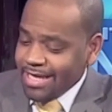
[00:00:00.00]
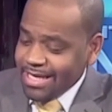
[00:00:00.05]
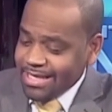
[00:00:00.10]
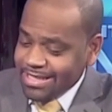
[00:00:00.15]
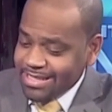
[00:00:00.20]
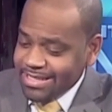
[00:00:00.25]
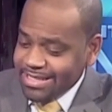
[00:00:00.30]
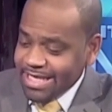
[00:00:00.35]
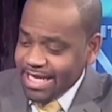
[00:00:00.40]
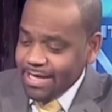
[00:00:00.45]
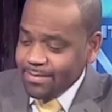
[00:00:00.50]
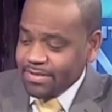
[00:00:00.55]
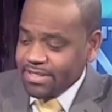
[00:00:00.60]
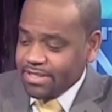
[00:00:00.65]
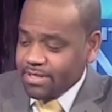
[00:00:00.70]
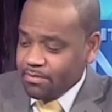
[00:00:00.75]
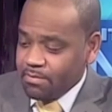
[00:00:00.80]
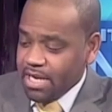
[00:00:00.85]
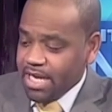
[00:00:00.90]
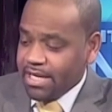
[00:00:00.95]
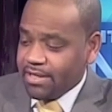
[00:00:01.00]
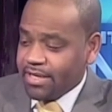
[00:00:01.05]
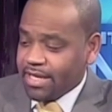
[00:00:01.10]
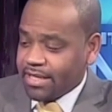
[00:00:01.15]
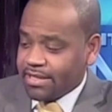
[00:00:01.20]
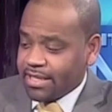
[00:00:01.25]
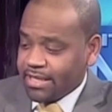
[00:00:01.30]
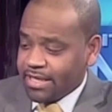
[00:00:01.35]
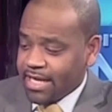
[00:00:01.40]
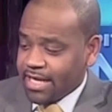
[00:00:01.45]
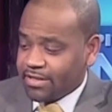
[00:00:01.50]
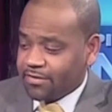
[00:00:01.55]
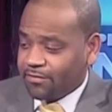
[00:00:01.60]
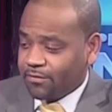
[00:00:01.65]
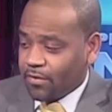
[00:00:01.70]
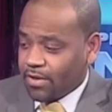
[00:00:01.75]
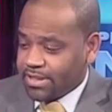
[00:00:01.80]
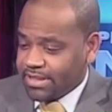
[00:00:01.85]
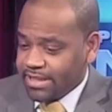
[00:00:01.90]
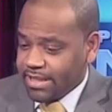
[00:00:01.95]
It seems to me that the next
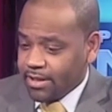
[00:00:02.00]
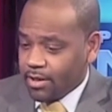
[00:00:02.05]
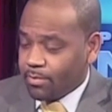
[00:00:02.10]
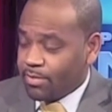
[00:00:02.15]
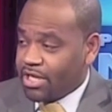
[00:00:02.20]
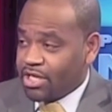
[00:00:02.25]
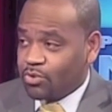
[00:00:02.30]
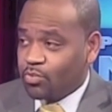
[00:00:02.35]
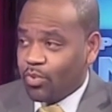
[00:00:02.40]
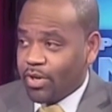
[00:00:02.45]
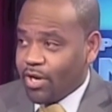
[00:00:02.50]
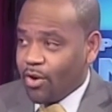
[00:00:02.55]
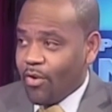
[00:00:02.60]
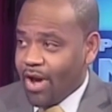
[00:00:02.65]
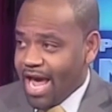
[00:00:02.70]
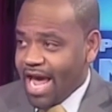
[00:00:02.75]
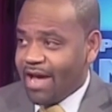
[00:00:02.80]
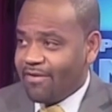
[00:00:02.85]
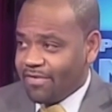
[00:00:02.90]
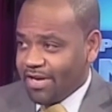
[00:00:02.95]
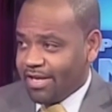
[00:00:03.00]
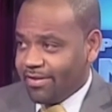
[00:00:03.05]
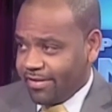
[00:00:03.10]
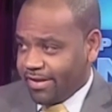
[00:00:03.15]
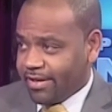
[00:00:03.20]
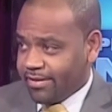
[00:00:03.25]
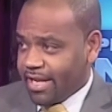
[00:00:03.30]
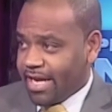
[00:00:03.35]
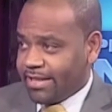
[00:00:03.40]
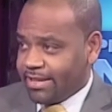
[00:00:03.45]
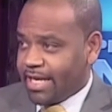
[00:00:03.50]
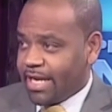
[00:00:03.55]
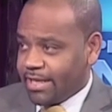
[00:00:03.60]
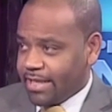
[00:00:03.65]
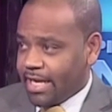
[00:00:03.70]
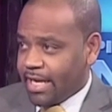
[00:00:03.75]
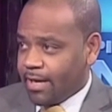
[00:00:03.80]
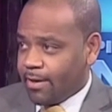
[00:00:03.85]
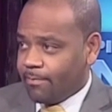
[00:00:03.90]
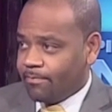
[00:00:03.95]
frontier, because we don't have anything like that
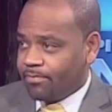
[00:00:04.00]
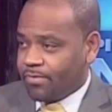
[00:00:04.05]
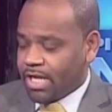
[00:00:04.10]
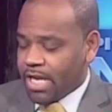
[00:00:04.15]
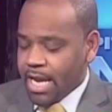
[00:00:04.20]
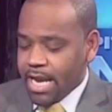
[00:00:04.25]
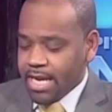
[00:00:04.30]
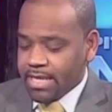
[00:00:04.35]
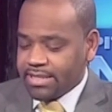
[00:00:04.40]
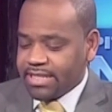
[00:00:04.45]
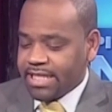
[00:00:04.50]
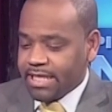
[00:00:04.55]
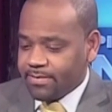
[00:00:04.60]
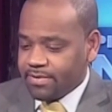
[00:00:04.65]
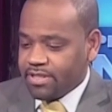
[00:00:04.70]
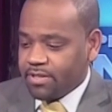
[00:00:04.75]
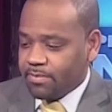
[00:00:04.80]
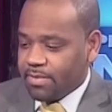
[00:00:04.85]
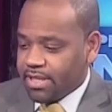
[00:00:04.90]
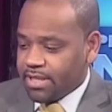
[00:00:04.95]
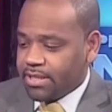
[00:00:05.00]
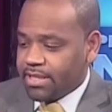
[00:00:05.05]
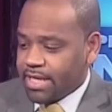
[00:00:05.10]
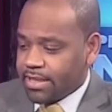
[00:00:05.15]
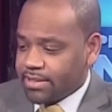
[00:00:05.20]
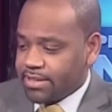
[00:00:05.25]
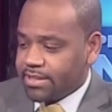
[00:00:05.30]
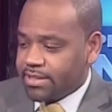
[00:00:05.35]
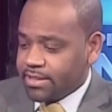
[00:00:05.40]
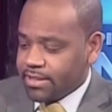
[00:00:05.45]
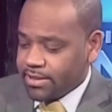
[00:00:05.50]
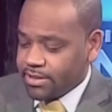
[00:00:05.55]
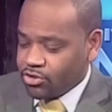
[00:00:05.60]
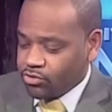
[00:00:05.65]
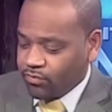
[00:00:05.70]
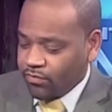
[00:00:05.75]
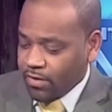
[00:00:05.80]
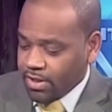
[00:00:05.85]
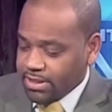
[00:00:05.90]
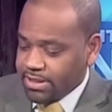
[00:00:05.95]
now, it seems to me the next
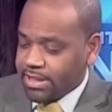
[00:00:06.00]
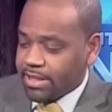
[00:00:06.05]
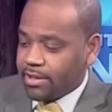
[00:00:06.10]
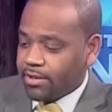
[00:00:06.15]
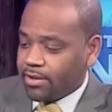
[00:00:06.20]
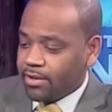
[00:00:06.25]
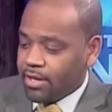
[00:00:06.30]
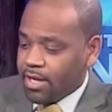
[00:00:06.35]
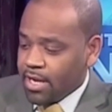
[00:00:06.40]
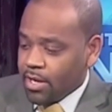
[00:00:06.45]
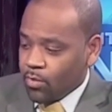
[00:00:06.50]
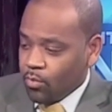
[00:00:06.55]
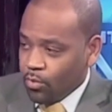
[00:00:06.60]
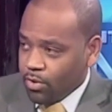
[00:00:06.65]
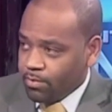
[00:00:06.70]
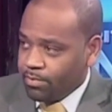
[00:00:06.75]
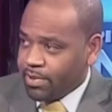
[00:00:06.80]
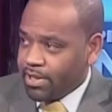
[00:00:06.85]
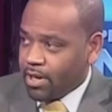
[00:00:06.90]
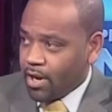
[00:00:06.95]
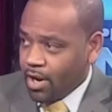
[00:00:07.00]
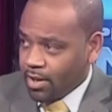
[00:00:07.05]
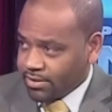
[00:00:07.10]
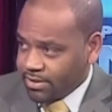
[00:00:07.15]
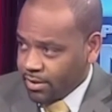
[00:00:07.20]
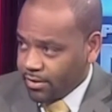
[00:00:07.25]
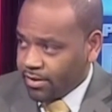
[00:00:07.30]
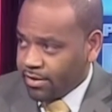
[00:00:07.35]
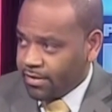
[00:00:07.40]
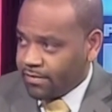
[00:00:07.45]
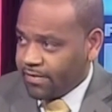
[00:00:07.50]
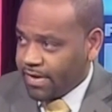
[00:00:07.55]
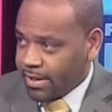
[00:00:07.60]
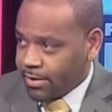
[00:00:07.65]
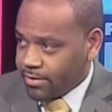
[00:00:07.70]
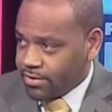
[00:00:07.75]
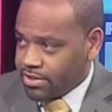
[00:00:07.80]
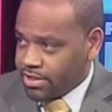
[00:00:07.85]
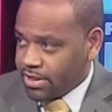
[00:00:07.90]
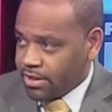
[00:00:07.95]
frontier would be alternative
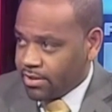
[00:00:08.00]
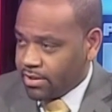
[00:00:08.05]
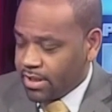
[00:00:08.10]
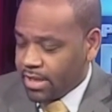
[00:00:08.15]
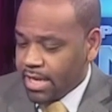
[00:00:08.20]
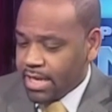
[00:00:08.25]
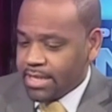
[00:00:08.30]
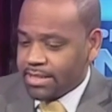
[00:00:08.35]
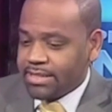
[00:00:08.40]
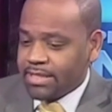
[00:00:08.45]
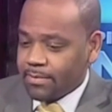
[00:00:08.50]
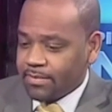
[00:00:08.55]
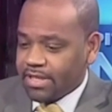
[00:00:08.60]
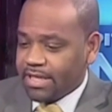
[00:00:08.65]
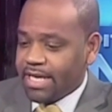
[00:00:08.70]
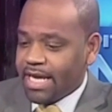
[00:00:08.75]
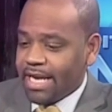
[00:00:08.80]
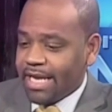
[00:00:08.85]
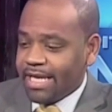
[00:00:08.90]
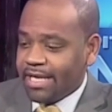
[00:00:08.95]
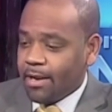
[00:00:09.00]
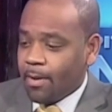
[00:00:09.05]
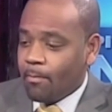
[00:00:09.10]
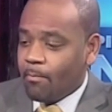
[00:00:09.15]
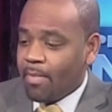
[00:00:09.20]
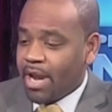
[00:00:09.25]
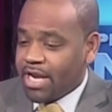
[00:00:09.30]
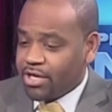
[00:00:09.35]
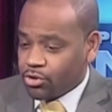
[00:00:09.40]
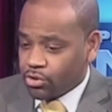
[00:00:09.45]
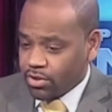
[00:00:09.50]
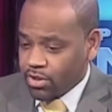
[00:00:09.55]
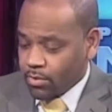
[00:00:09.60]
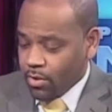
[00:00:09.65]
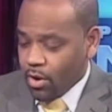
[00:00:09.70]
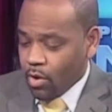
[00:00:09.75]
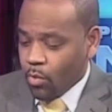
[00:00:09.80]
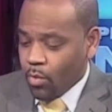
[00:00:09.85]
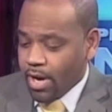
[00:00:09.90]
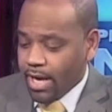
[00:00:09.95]
energy, something that in a major
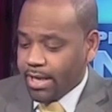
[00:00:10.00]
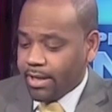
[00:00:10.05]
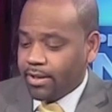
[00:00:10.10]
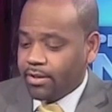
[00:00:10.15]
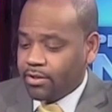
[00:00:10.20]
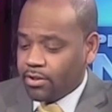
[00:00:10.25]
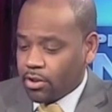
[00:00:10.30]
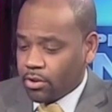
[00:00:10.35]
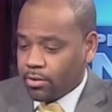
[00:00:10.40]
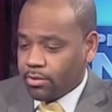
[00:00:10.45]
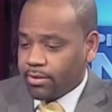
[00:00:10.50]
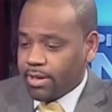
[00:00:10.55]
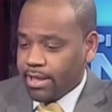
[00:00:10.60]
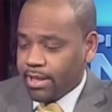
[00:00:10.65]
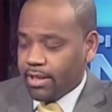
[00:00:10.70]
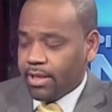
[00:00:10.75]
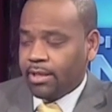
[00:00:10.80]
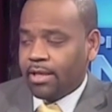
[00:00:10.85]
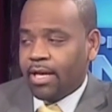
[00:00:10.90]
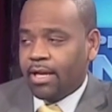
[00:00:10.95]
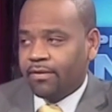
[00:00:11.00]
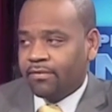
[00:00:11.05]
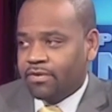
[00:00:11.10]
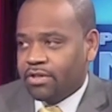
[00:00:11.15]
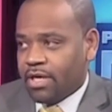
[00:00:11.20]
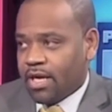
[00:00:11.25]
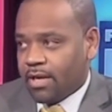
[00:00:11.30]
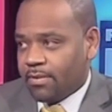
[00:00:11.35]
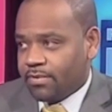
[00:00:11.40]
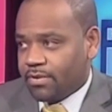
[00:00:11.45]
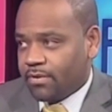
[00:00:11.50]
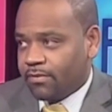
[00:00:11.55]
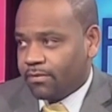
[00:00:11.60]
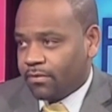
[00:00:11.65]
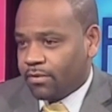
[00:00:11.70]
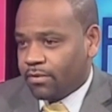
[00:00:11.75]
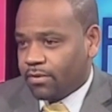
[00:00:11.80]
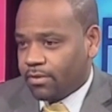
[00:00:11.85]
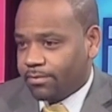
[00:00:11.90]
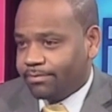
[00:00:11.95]
way could create a lot of jobs
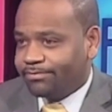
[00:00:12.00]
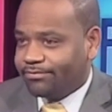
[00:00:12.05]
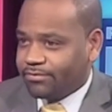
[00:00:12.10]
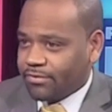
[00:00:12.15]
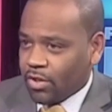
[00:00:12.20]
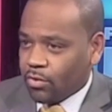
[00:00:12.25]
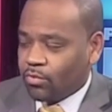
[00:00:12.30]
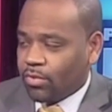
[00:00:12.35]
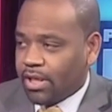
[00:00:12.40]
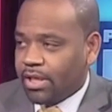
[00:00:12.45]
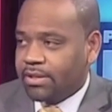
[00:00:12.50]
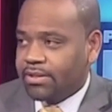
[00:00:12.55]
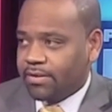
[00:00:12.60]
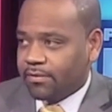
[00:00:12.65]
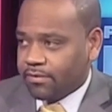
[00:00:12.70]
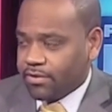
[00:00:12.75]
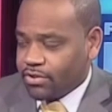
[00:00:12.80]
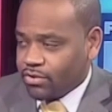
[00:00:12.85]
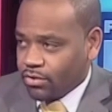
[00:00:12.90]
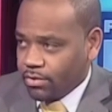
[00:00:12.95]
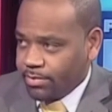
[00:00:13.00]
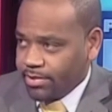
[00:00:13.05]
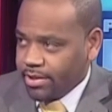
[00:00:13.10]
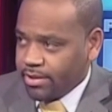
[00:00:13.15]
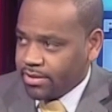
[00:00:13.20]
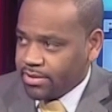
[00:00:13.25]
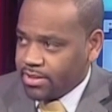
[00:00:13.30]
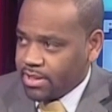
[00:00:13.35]
over a relatively short period.